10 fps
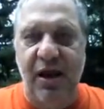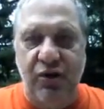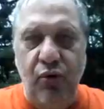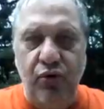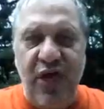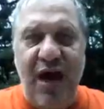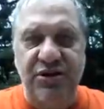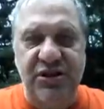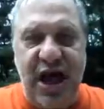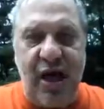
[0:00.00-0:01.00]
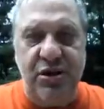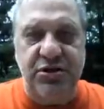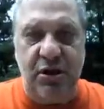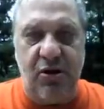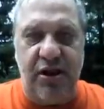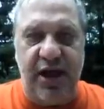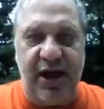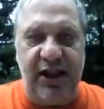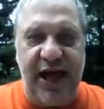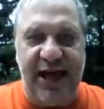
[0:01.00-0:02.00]
$2,000 to go to that
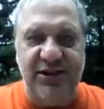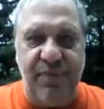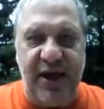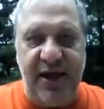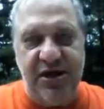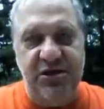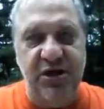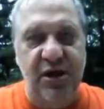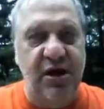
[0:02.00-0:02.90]
class and pay his